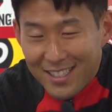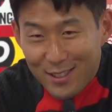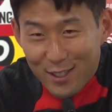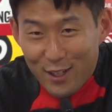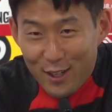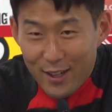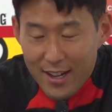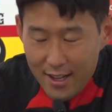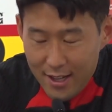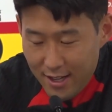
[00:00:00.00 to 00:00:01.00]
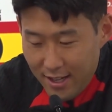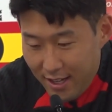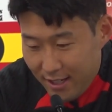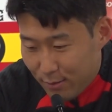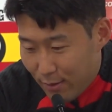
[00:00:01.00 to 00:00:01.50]
So
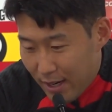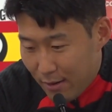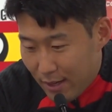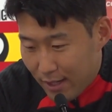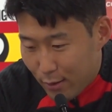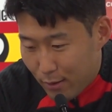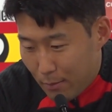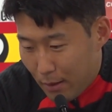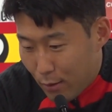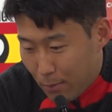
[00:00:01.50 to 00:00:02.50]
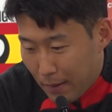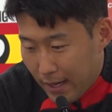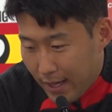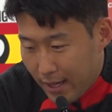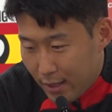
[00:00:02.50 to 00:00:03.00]
he's very, very good
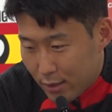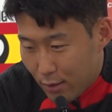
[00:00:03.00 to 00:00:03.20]
player.